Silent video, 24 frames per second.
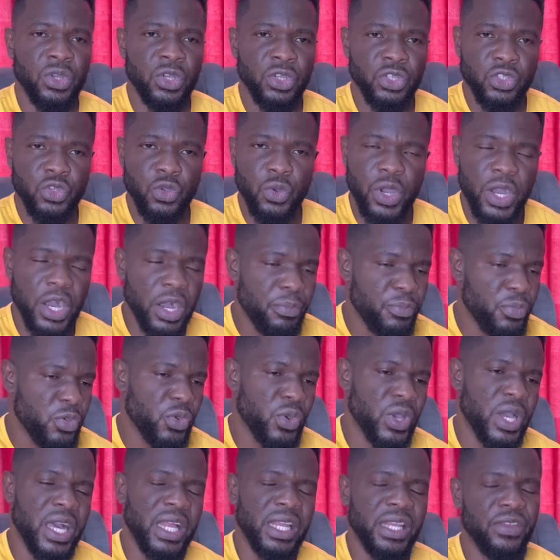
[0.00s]
to help you
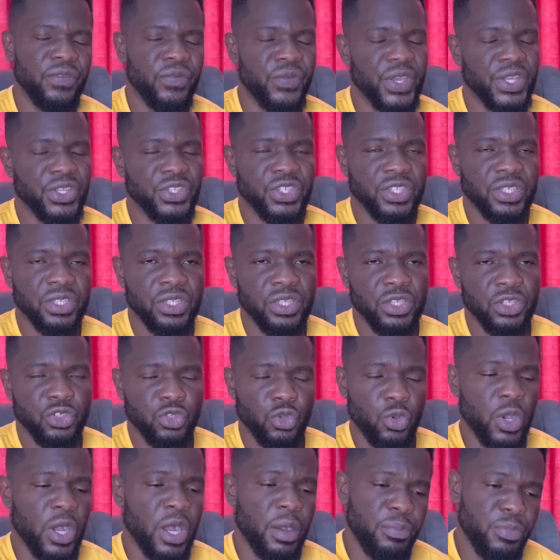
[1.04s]
elevate, to
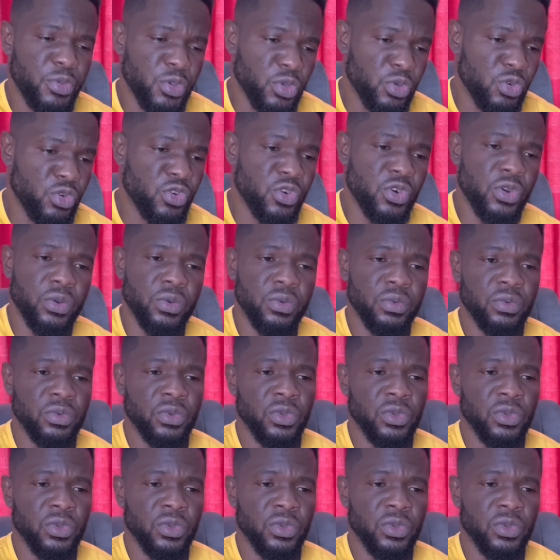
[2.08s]
help you grow